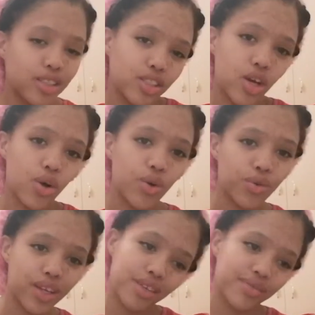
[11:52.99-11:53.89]
so,
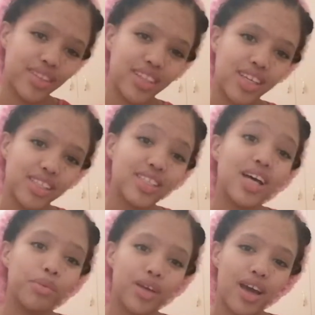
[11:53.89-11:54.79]

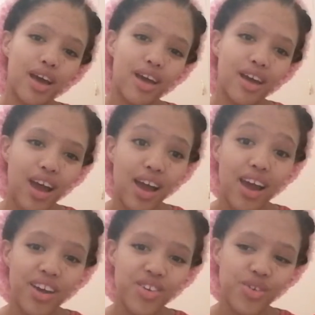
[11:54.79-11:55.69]
sup, guy, I
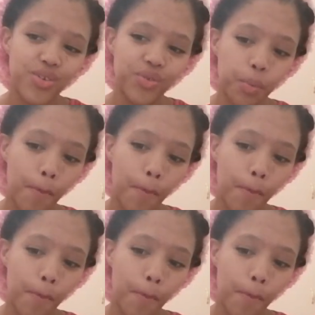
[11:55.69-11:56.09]
like you.